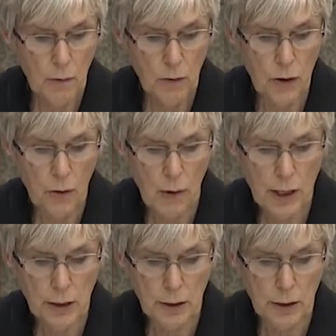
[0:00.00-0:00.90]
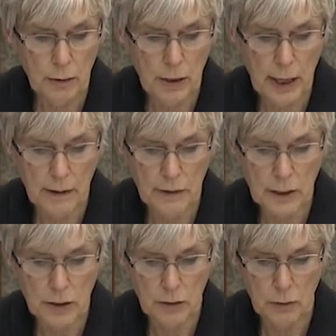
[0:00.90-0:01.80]
No wonder we have
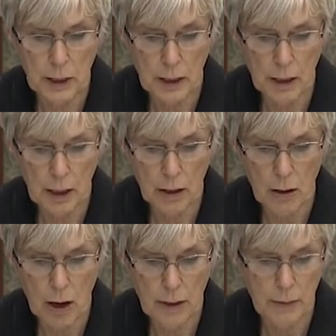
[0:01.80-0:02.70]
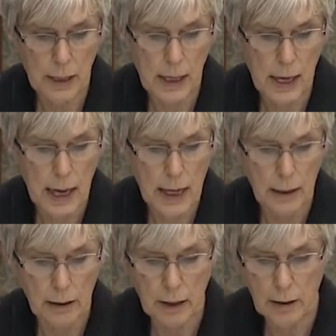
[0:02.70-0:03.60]
such a weak economy and
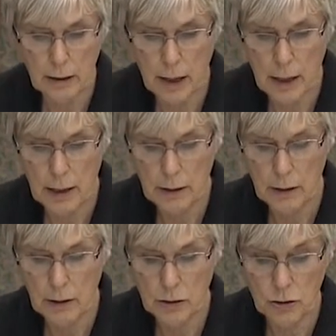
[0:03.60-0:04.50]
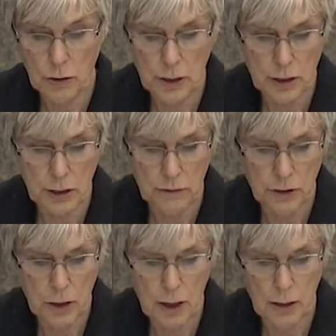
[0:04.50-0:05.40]
a shortage of
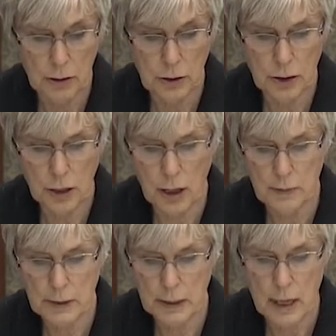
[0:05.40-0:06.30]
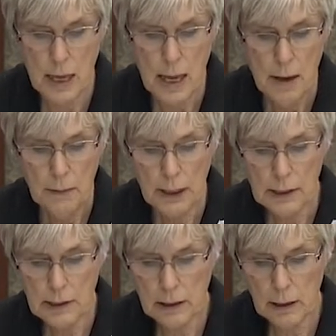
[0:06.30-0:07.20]
good jobs,
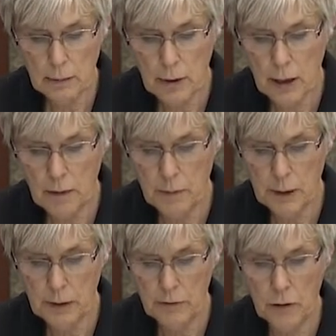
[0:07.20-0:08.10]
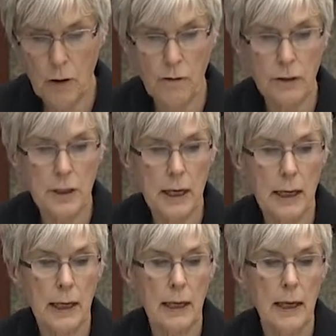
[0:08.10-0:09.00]
because the Liberal government for over a
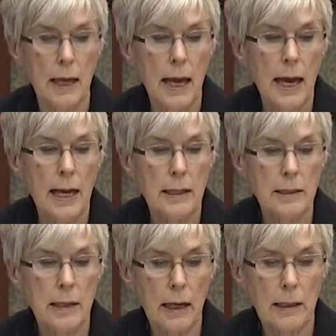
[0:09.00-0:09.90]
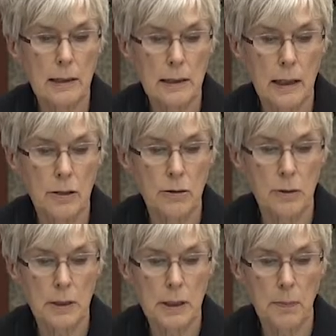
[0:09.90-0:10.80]
decade has dug us
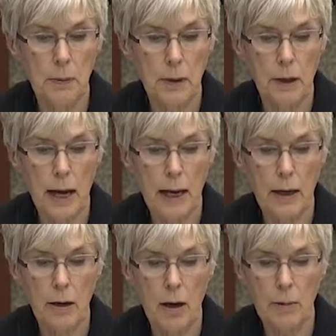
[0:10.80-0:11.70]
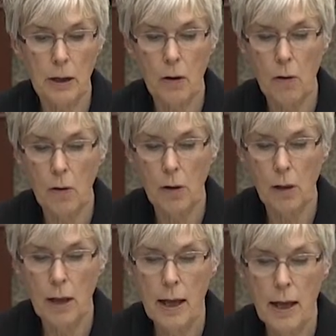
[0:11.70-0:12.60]
into a deeper economic
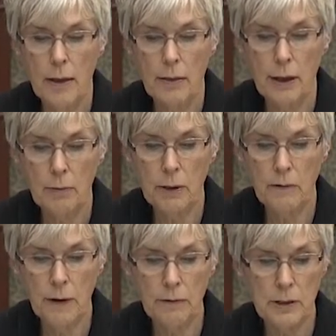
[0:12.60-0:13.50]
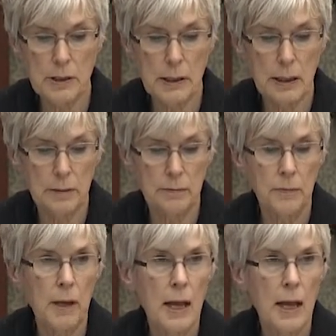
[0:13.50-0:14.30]
hole than we've ever seen.